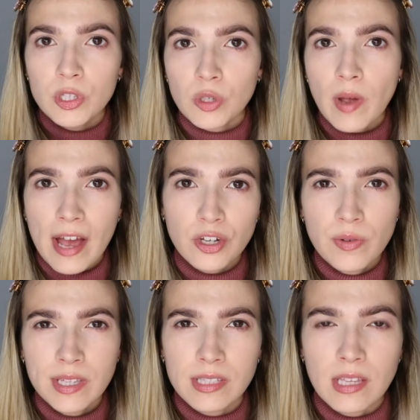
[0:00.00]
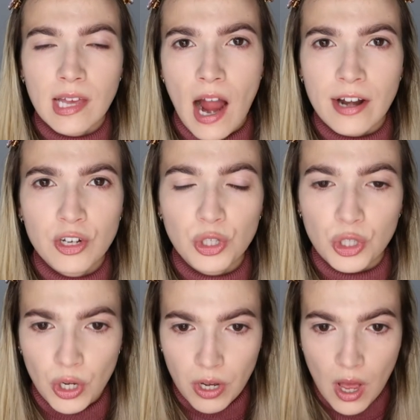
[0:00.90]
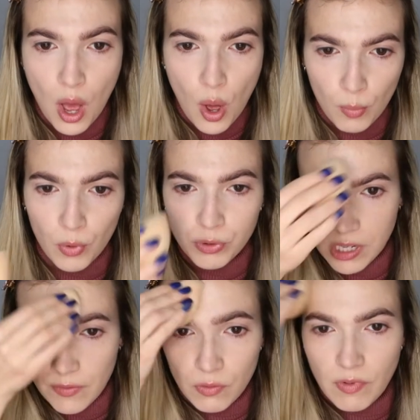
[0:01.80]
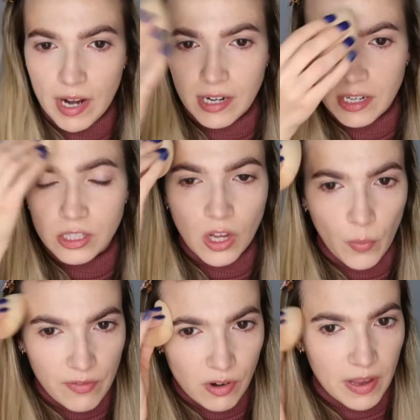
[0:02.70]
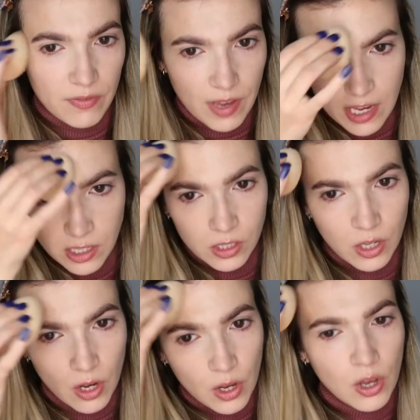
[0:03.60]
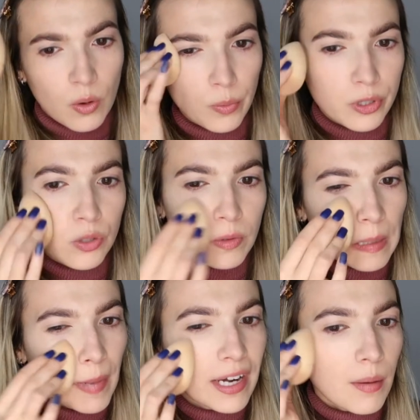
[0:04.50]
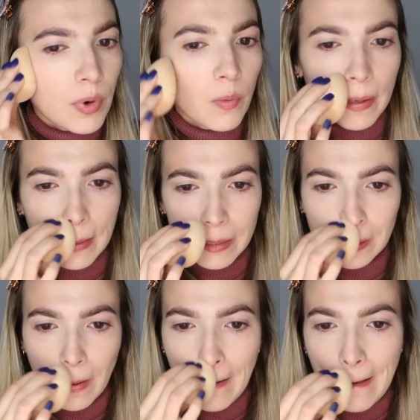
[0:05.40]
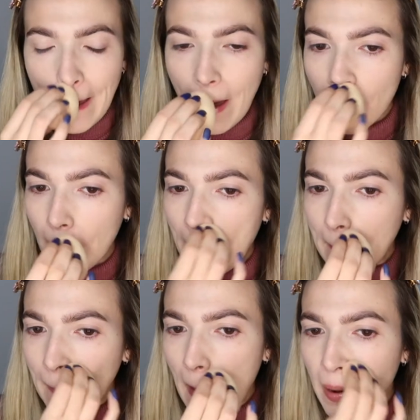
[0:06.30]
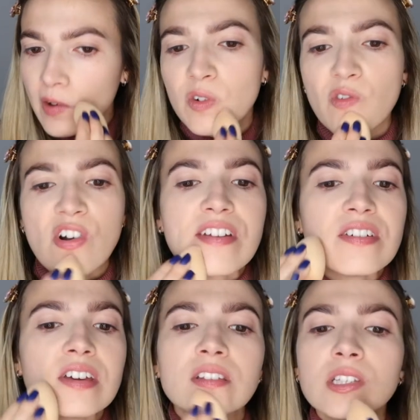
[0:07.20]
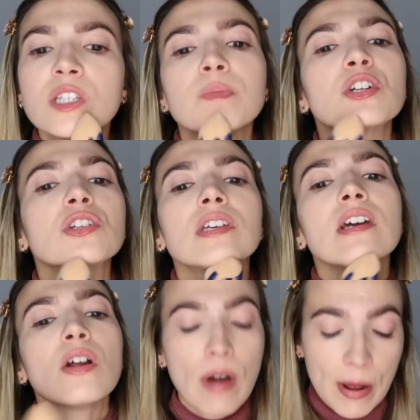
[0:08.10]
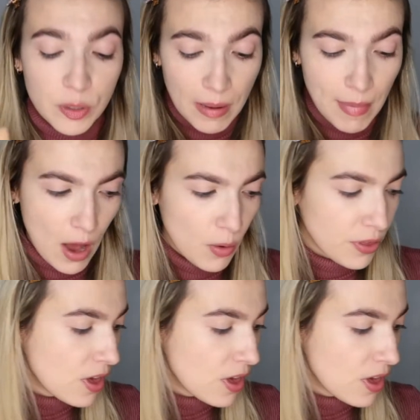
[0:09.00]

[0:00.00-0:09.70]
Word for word: So as you can see, that kind of just took most of the redness away from my face, which is really my number one concern. I have a lot of redness, especially around my mouth.